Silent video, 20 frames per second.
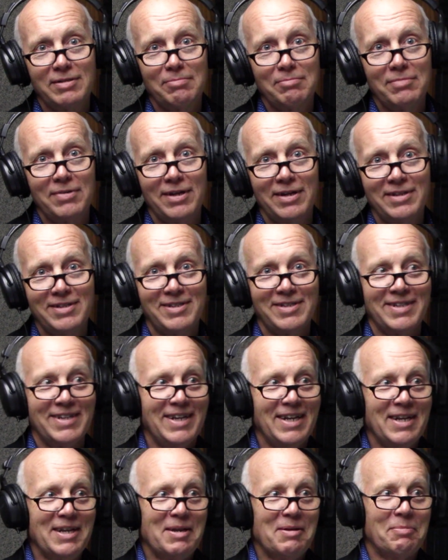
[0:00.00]
and months,
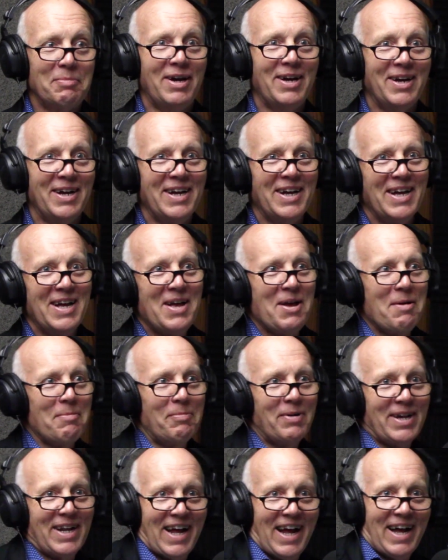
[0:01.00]

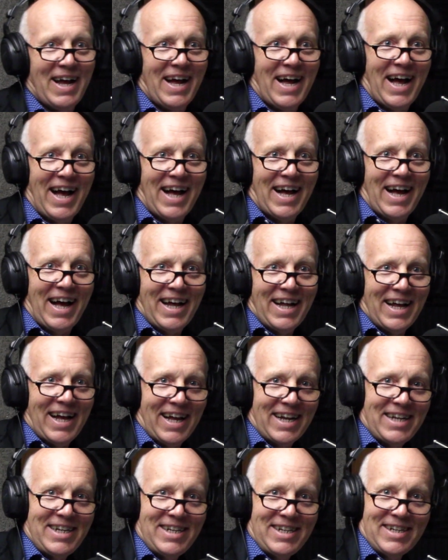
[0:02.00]
but
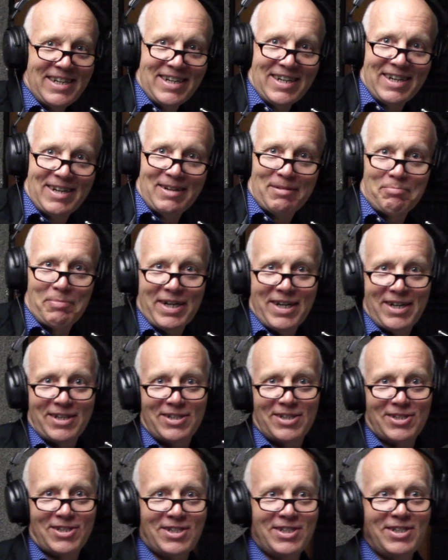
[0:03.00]
I didn't make a
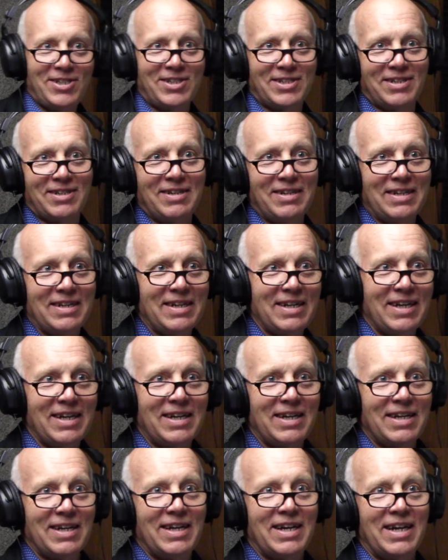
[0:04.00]
decision,
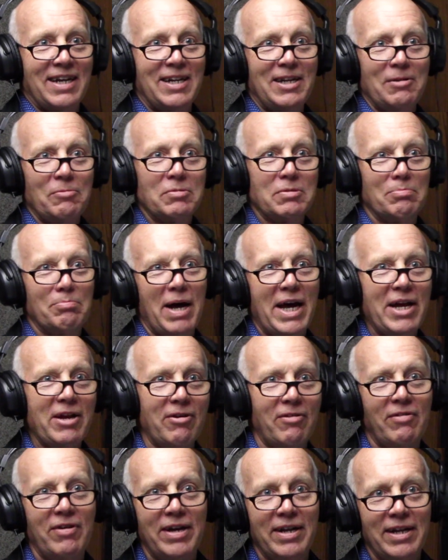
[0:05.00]
and it was May
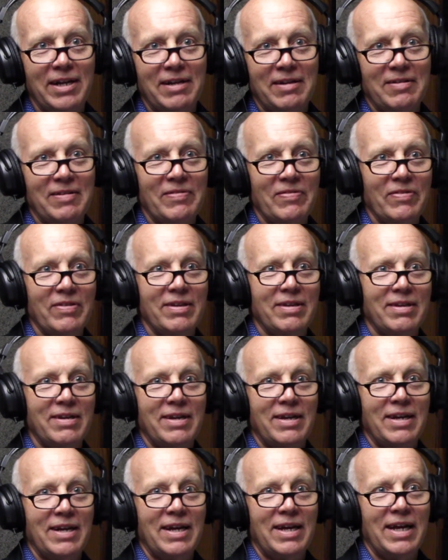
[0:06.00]
already.
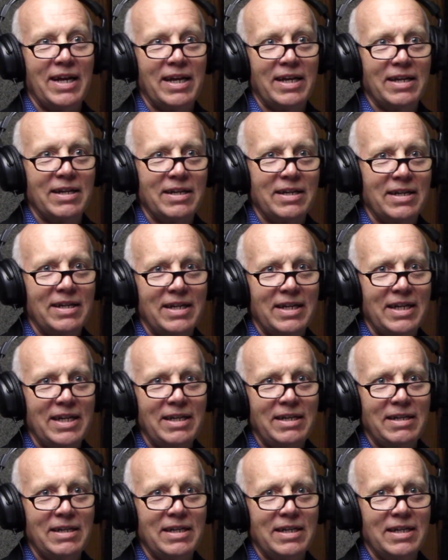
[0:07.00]
And
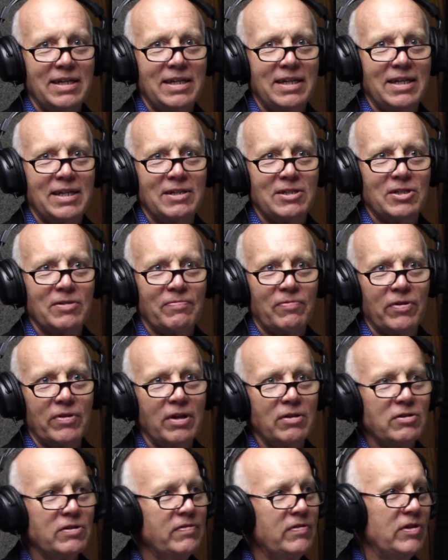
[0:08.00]
for
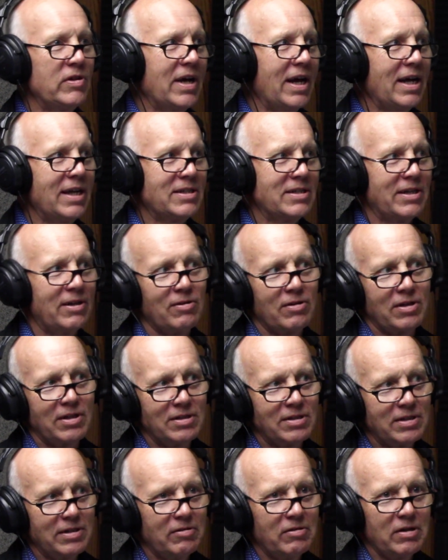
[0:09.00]
those of you guys that are
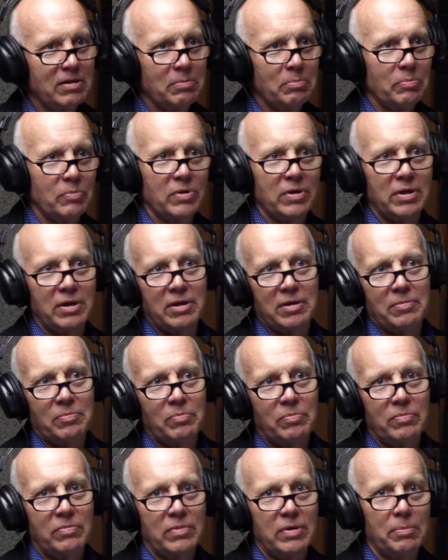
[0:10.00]
considering
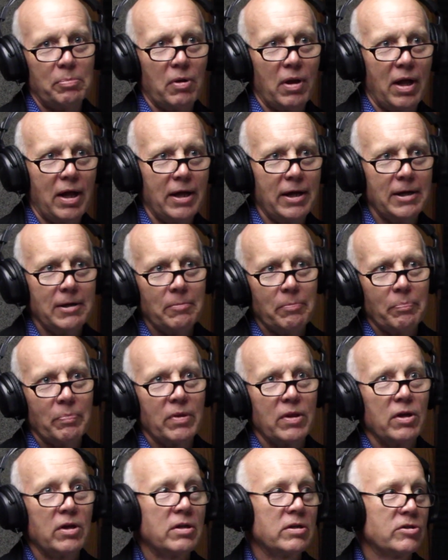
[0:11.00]
applying,
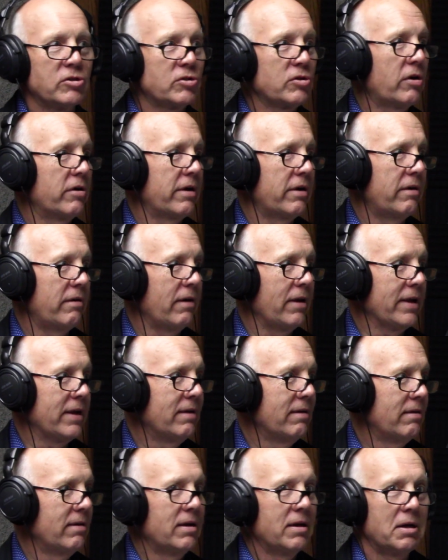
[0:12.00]
start early,
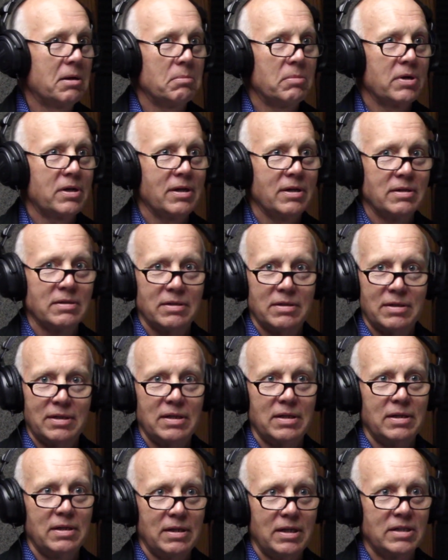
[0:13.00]
because
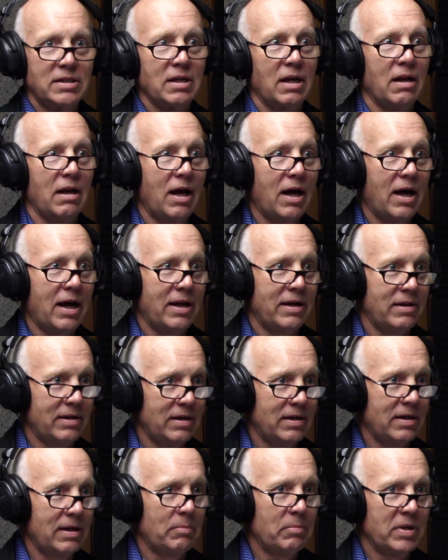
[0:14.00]
it's a lot.
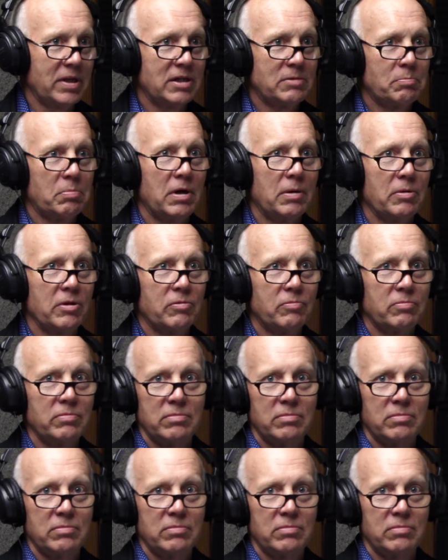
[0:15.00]
I mean, it's probably,